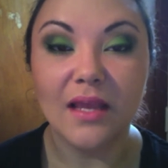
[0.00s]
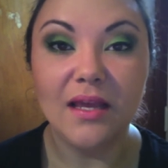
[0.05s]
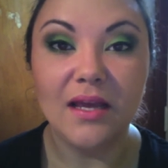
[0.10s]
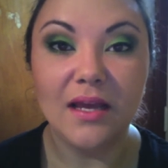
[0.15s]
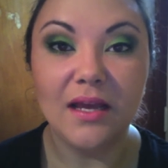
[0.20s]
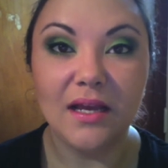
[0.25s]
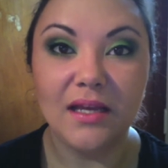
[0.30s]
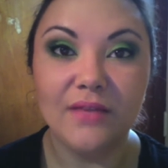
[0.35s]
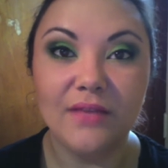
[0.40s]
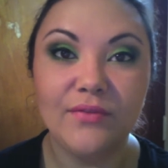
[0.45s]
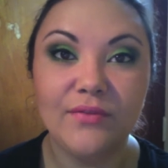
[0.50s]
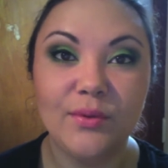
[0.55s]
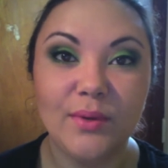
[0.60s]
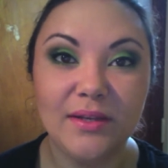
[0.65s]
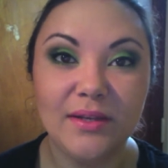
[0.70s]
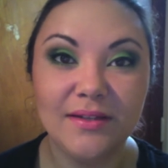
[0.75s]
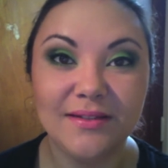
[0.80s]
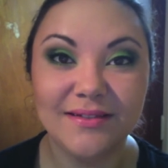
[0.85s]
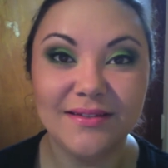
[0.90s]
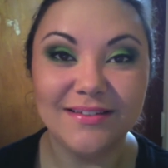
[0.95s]
Hi
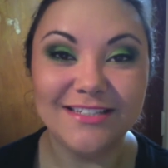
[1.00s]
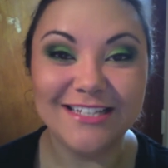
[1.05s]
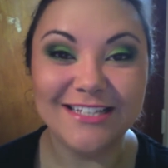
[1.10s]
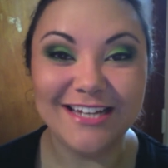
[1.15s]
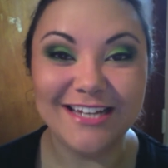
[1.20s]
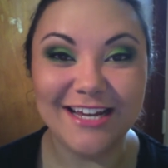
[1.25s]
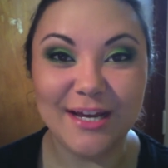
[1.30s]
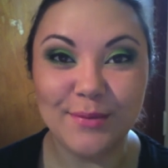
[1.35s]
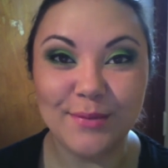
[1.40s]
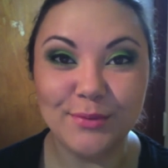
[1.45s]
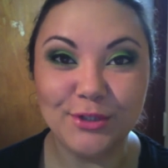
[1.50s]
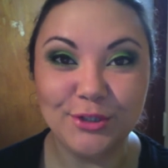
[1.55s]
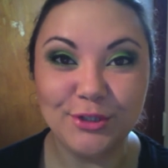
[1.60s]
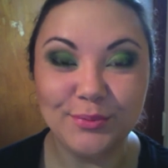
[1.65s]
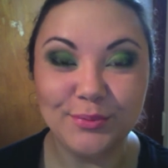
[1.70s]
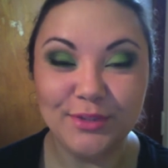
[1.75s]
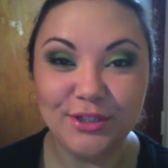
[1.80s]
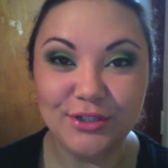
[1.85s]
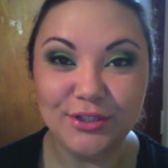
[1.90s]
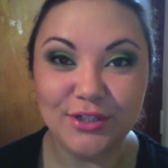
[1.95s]
everyone. Today I'm going to
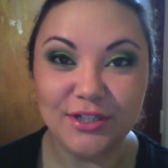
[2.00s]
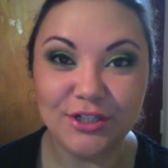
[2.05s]
be